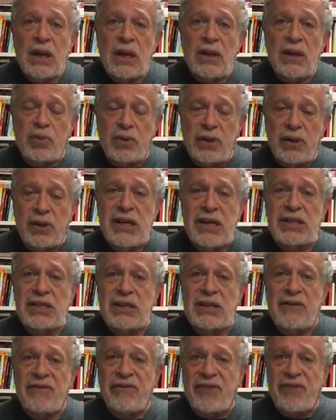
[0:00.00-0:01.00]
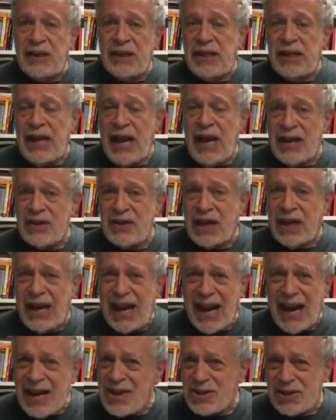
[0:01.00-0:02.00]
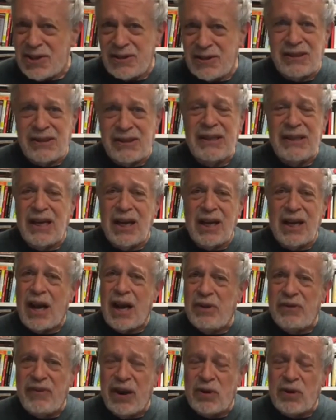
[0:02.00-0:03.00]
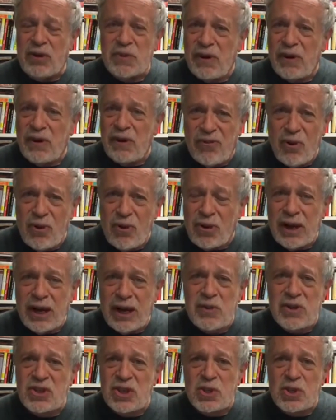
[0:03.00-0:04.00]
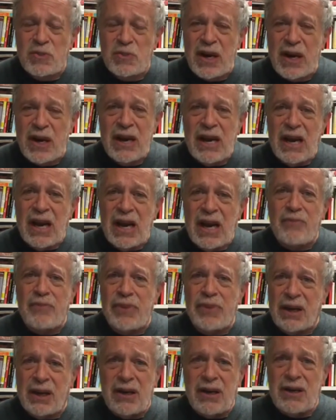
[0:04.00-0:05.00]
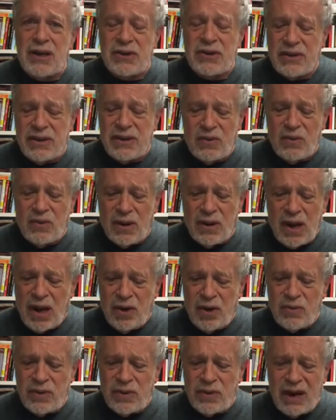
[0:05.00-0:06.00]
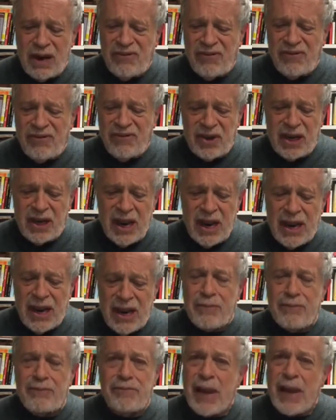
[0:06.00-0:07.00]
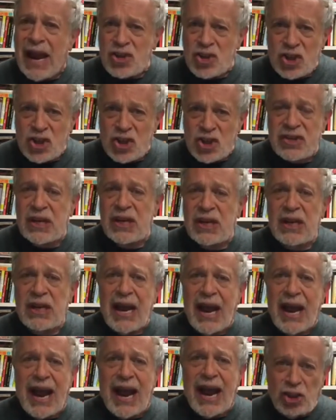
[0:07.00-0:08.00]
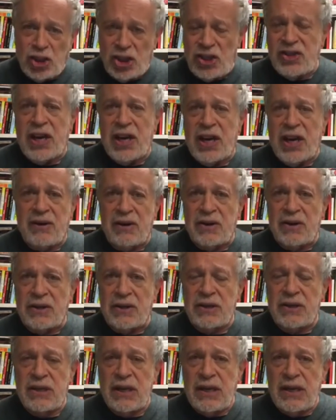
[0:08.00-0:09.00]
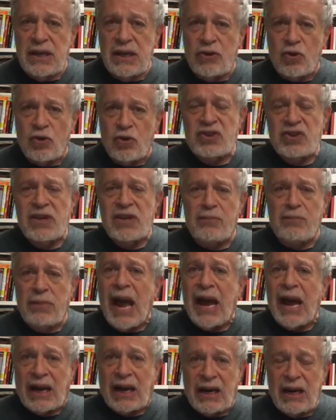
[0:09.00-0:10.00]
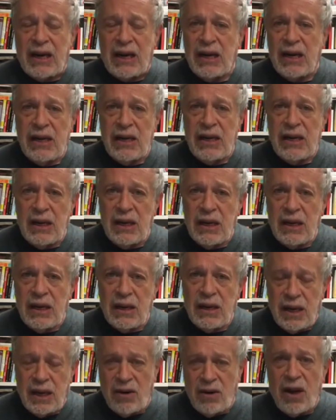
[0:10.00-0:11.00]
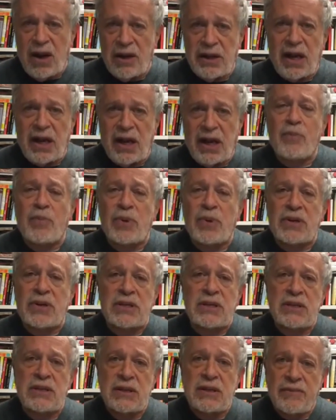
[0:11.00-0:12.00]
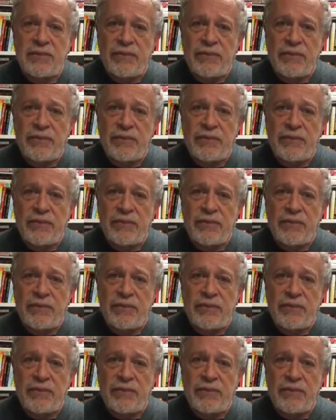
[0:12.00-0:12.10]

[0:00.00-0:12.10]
the police finally had to cancel a couple of hours before he was to speak because there were 150 masked agitators dressed in black here on the campus.